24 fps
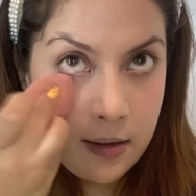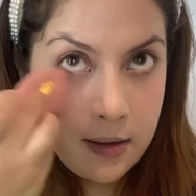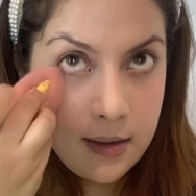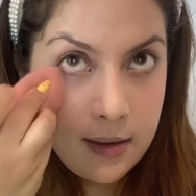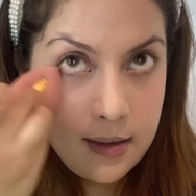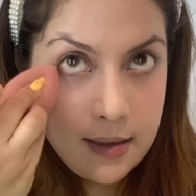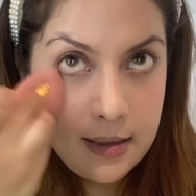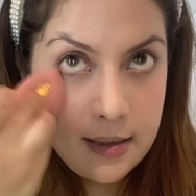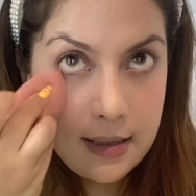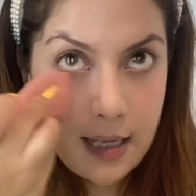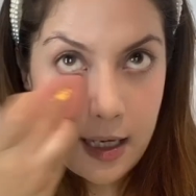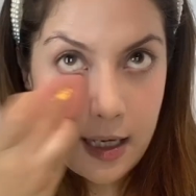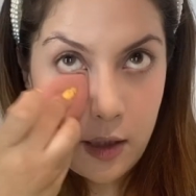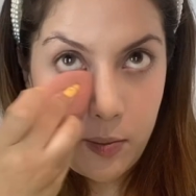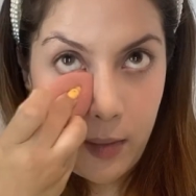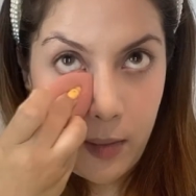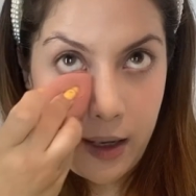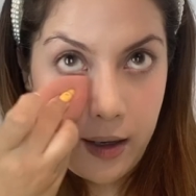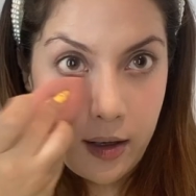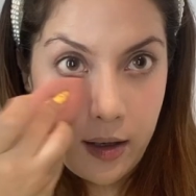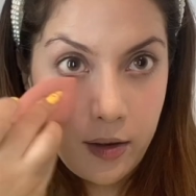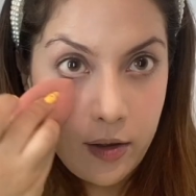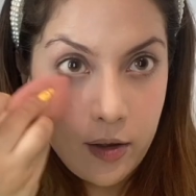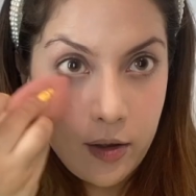set
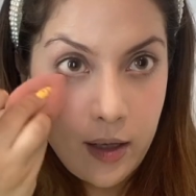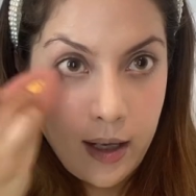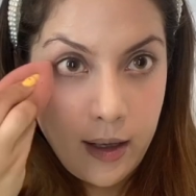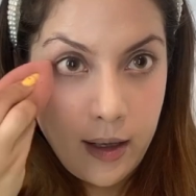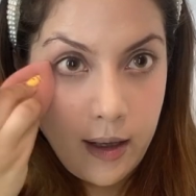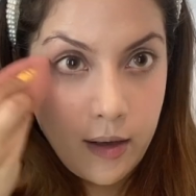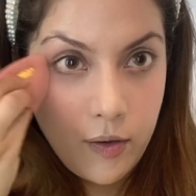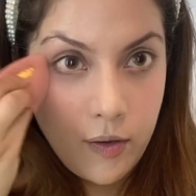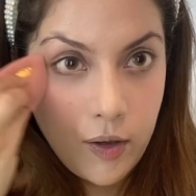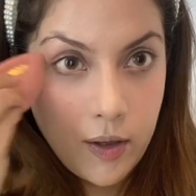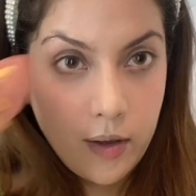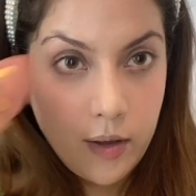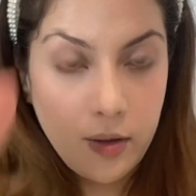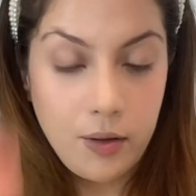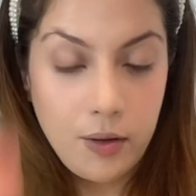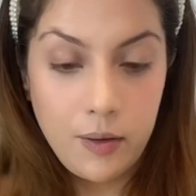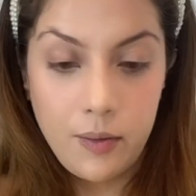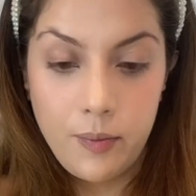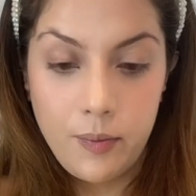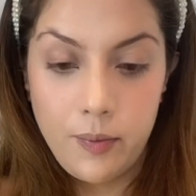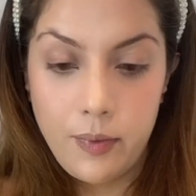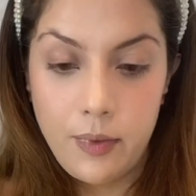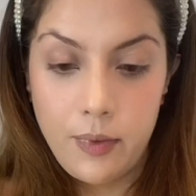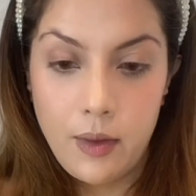my under eye area.
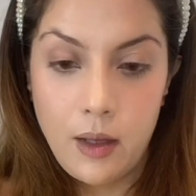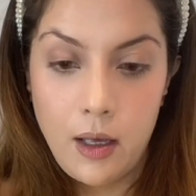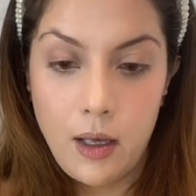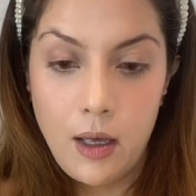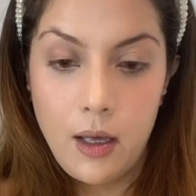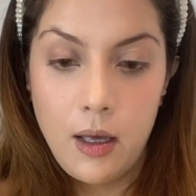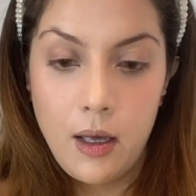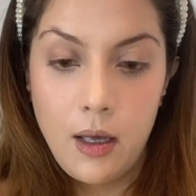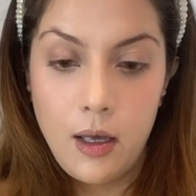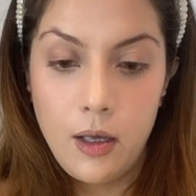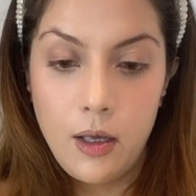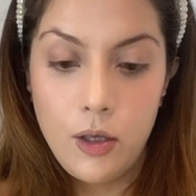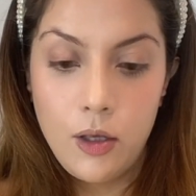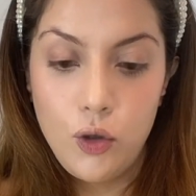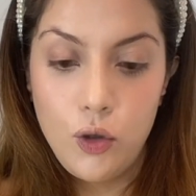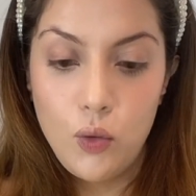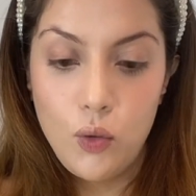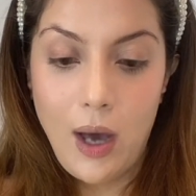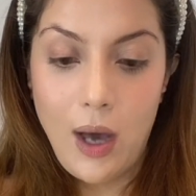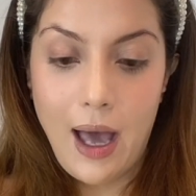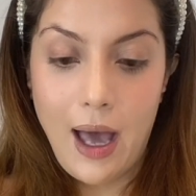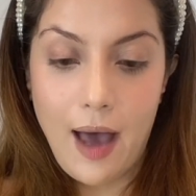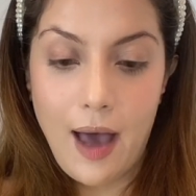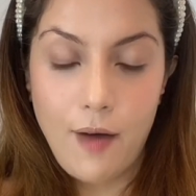
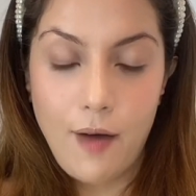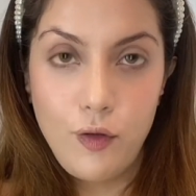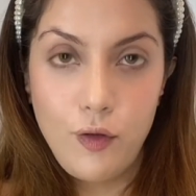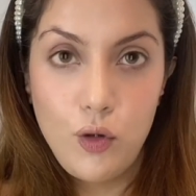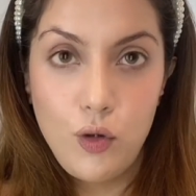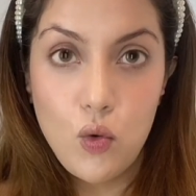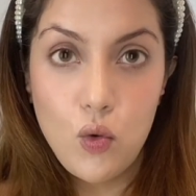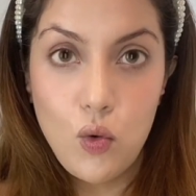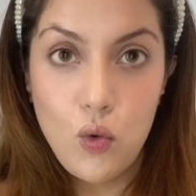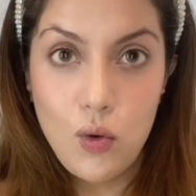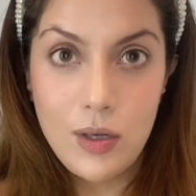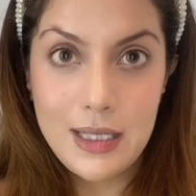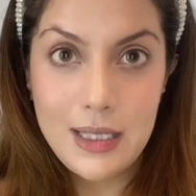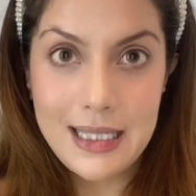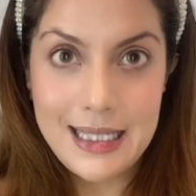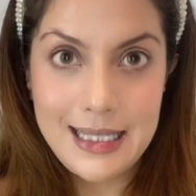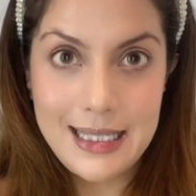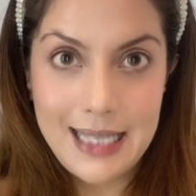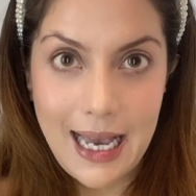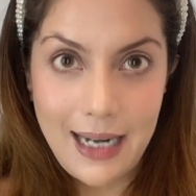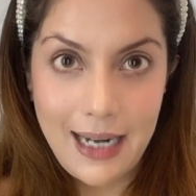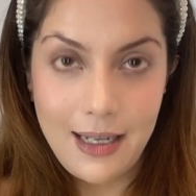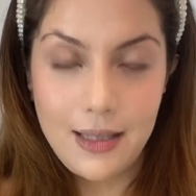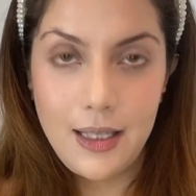You have to
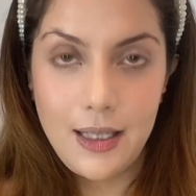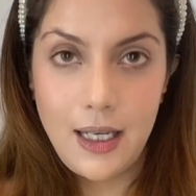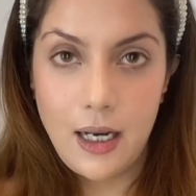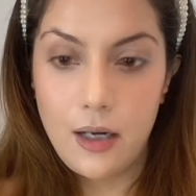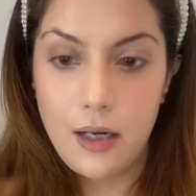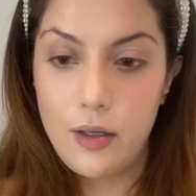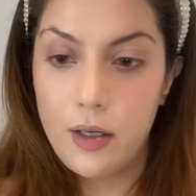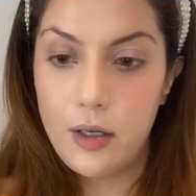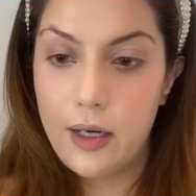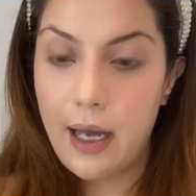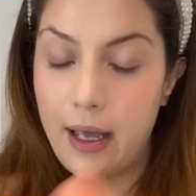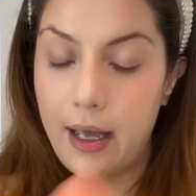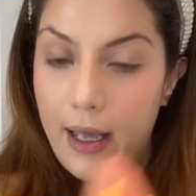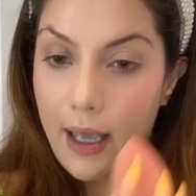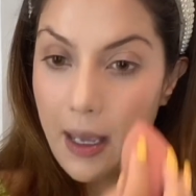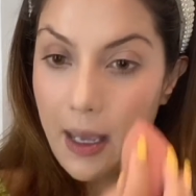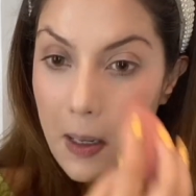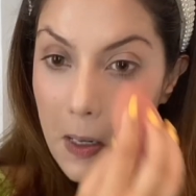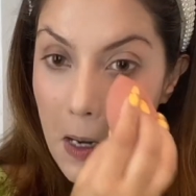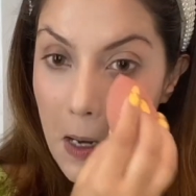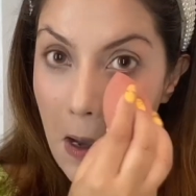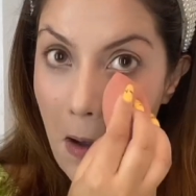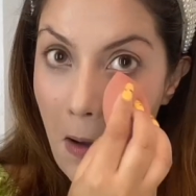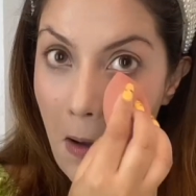set the under eye
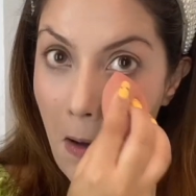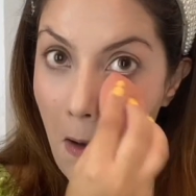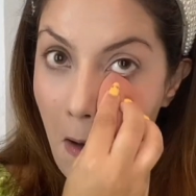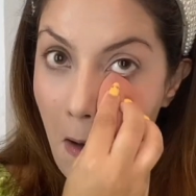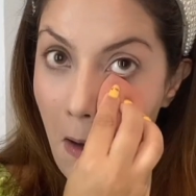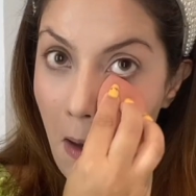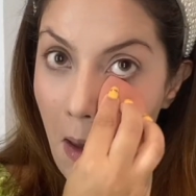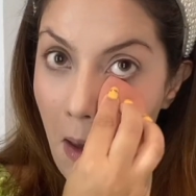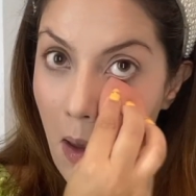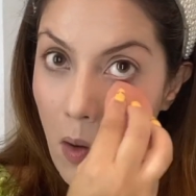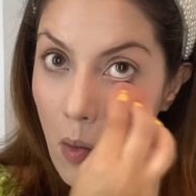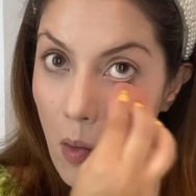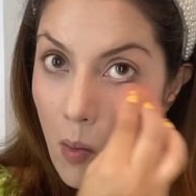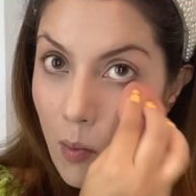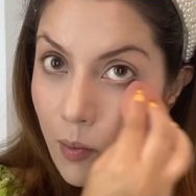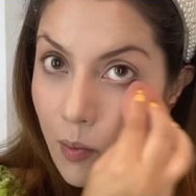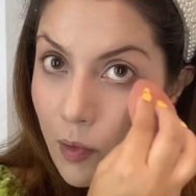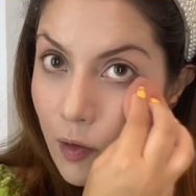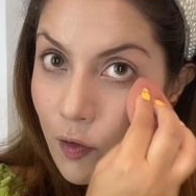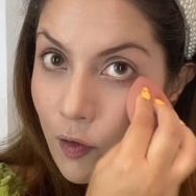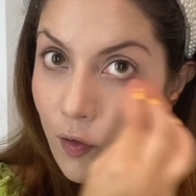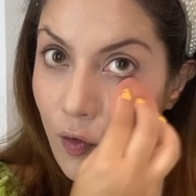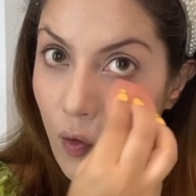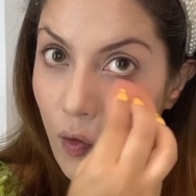area
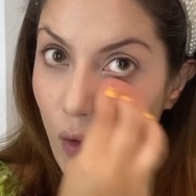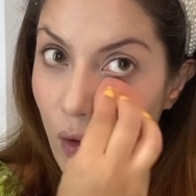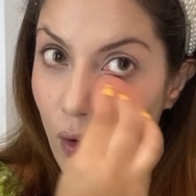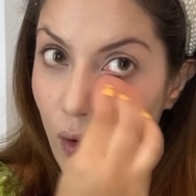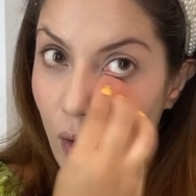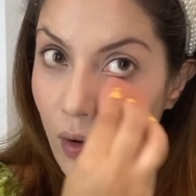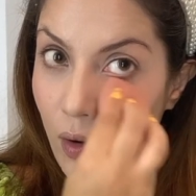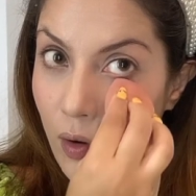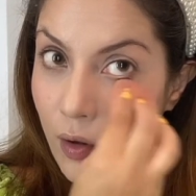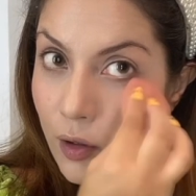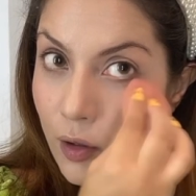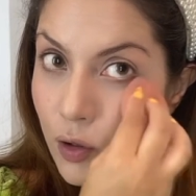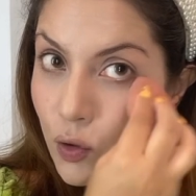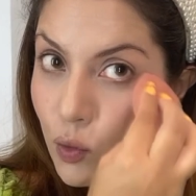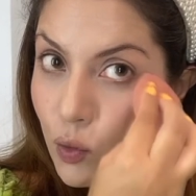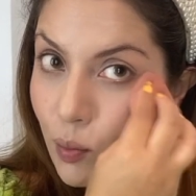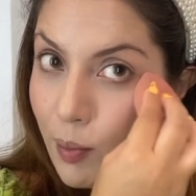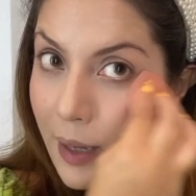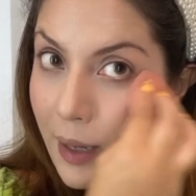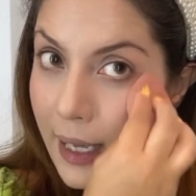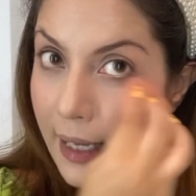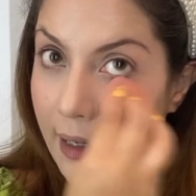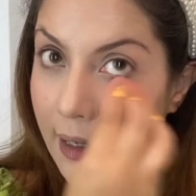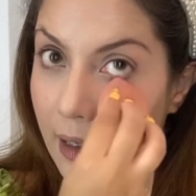before you
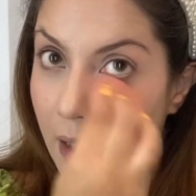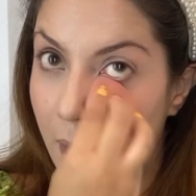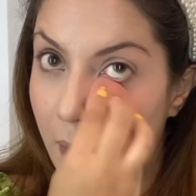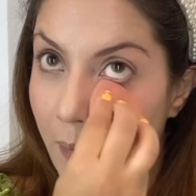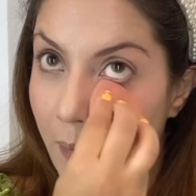bake.